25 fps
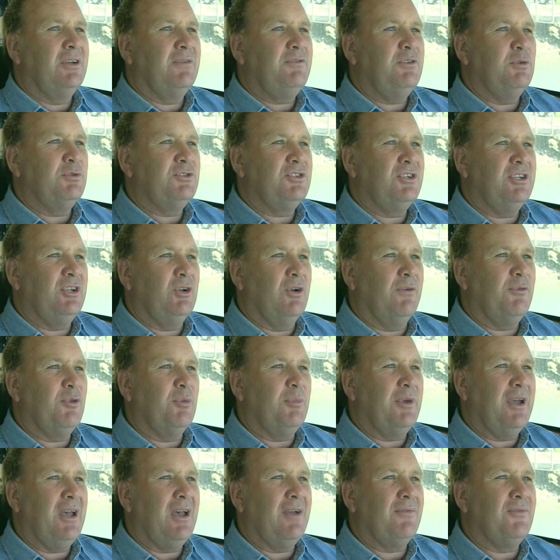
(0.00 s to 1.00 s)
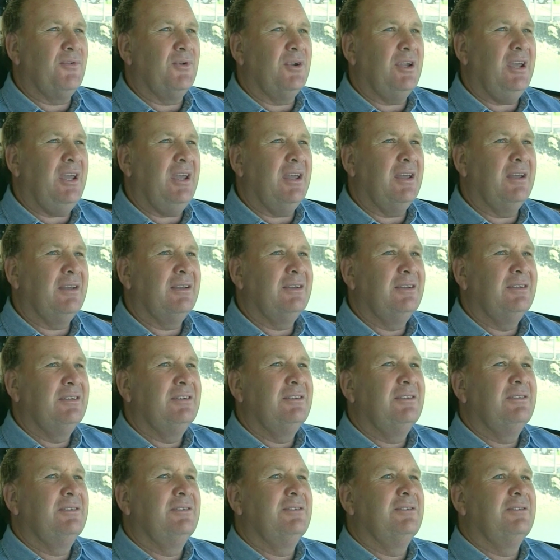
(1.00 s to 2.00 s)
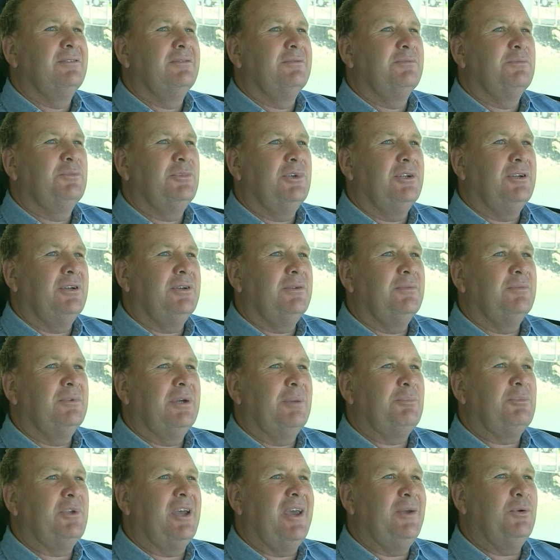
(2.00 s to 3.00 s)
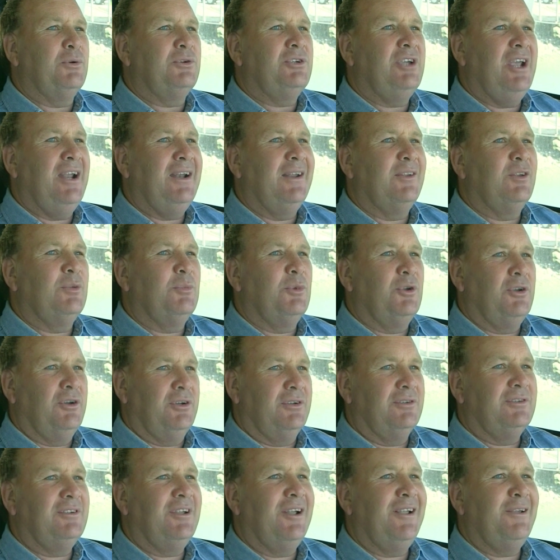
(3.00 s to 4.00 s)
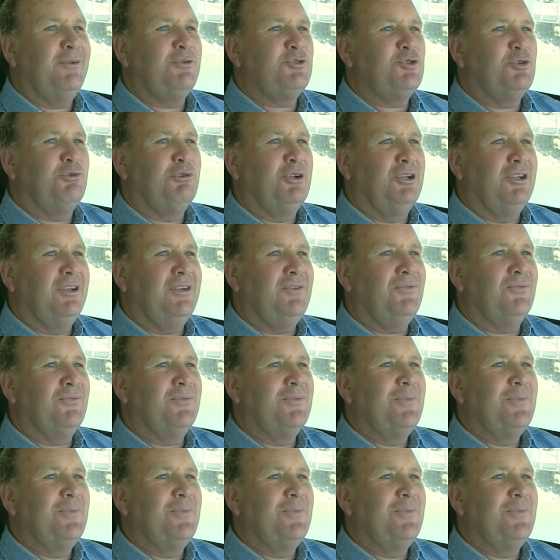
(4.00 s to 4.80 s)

know, if you're sitting off the bar for an hour, you know, update or 10 of them and I can tell you it's a relief.